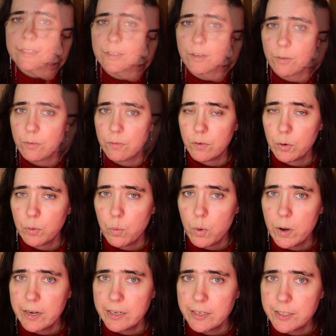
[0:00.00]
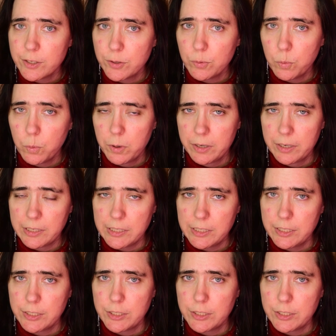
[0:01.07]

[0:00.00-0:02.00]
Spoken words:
So for what you'll want